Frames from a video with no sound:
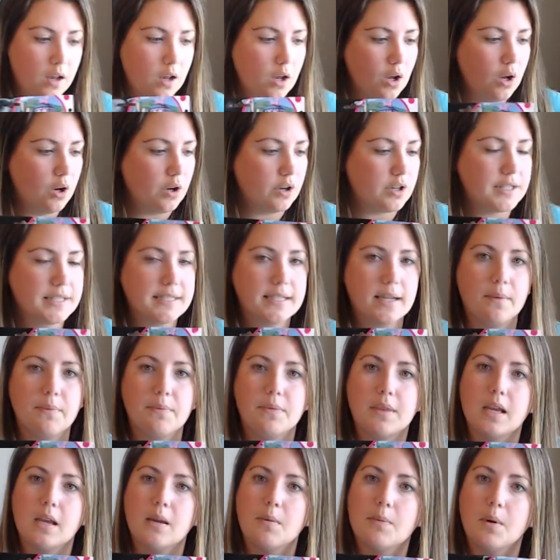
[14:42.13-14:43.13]
or
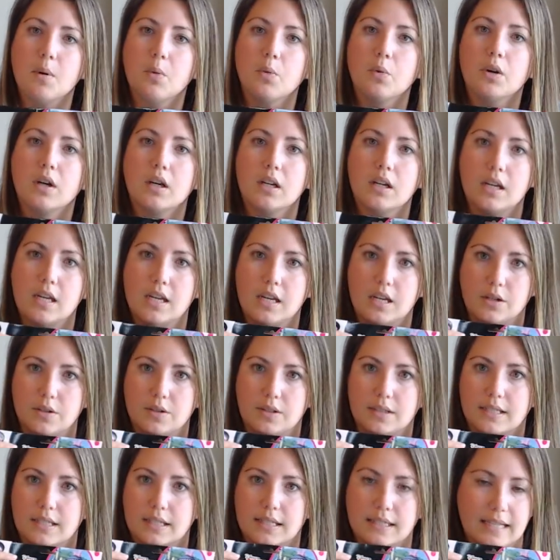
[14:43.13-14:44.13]
something, but we're going to
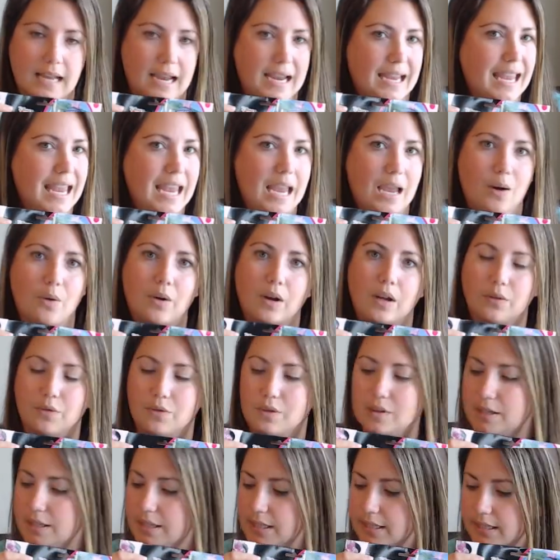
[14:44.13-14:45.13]
use this. I can't wait
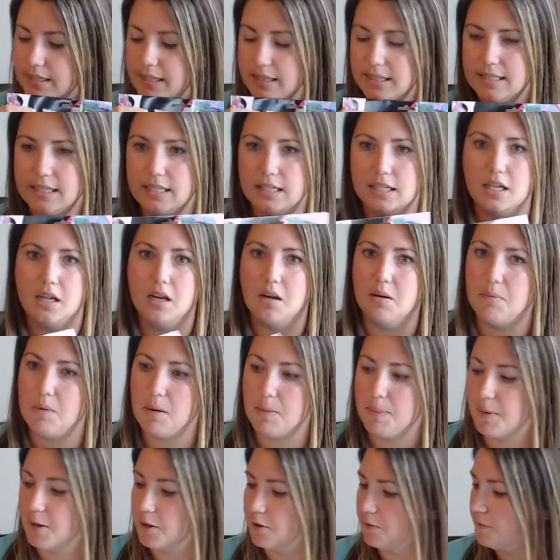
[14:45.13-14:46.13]
for this. This is going to be
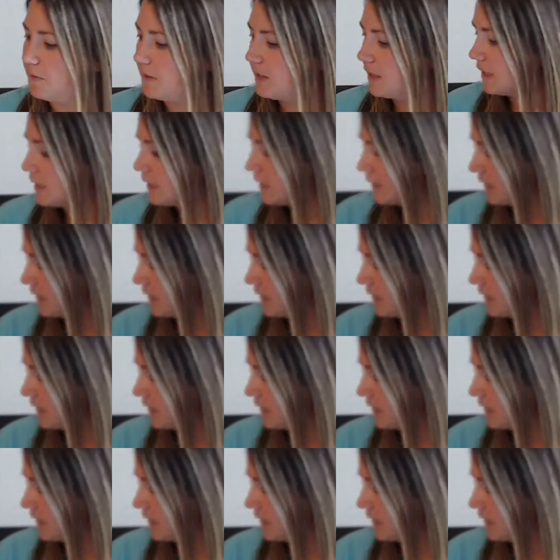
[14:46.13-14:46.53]
perfect.